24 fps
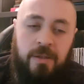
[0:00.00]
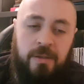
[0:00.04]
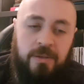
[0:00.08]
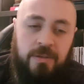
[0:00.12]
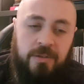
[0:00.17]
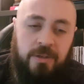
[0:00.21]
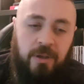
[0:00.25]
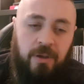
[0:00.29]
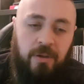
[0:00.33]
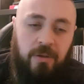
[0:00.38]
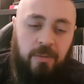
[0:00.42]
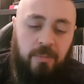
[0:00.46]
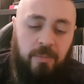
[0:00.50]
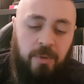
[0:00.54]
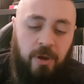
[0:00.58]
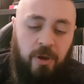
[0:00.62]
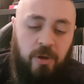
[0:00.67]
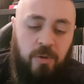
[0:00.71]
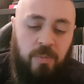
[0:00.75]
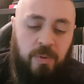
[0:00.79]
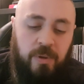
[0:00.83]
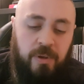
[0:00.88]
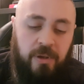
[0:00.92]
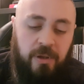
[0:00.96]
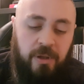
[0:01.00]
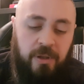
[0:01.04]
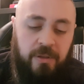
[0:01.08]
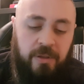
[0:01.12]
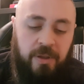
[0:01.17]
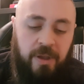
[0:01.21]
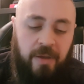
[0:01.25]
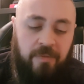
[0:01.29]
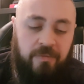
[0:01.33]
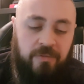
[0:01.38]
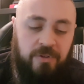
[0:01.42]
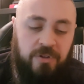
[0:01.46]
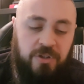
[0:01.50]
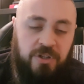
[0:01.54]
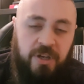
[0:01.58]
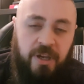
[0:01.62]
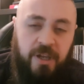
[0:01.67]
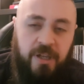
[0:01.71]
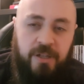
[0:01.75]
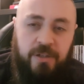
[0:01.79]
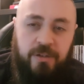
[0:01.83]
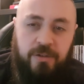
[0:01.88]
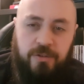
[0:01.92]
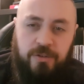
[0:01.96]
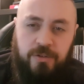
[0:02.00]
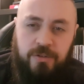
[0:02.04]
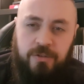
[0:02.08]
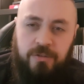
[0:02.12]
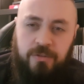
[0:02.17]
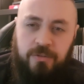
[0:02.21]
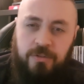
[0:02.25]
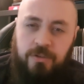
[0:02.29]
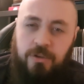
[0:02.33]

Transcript: So I'm hoping like they haven't changed